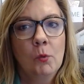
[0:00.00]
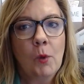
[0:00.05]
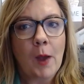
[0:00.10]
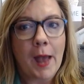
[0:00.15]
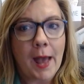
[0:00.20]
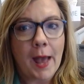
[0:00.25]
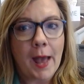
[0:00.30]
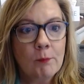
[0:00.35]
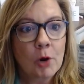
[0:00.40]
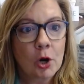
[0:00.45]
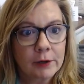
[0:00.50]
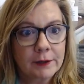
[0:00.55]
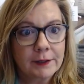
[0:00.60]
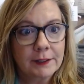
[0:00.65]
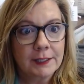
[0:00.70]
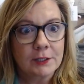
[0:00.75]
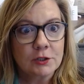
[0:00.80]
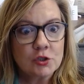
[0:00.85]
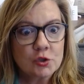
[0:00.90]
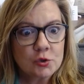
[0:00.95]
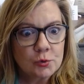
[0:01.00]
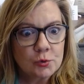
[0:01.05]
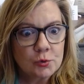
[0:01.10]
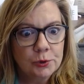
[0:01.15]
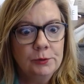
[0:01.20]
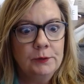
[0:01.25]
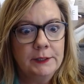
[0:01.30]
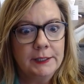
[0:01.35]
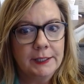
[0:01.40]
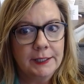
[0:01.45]
how marketing
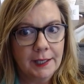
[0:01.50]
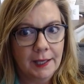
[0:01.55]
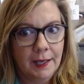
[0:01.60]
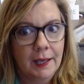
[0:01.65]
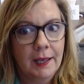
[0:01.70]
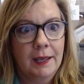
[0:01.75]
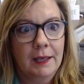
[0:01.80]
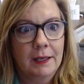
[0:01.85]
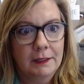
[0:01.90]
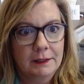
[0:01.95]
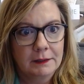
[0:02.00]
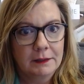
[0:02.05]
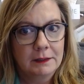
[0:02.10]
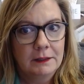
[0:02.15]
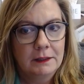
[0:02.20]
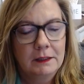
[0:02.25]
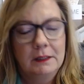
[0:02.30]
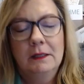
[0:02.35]
truly can